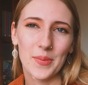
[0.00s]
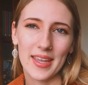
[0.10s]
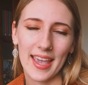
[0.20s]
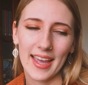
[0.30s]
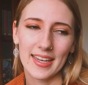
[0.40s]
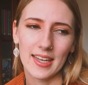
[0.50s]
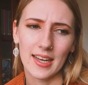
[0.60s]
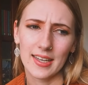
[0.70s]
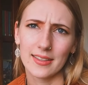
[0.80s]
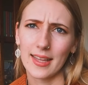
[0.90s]
weekend,
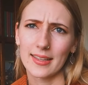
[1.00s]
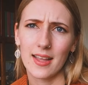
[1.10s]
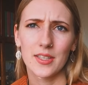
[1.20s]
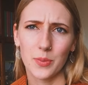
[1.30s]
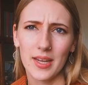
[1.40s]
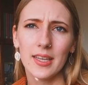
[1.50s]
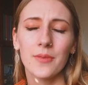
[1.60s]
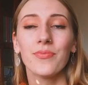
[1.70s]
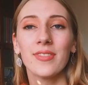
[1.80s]
like last week,